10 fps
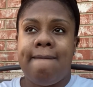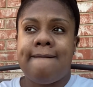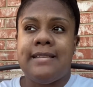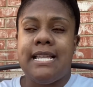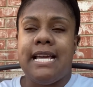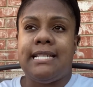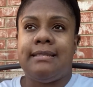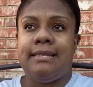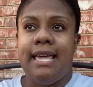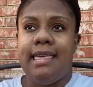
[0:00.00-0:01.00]
And I
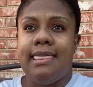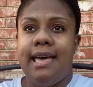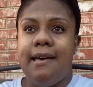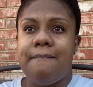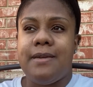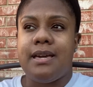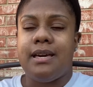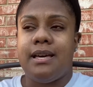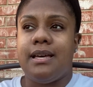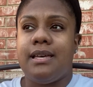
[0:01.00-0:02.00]
say that
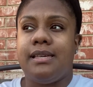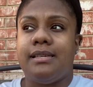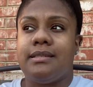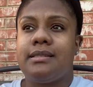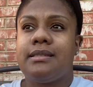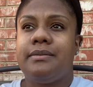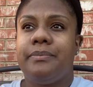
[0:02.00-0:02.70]
because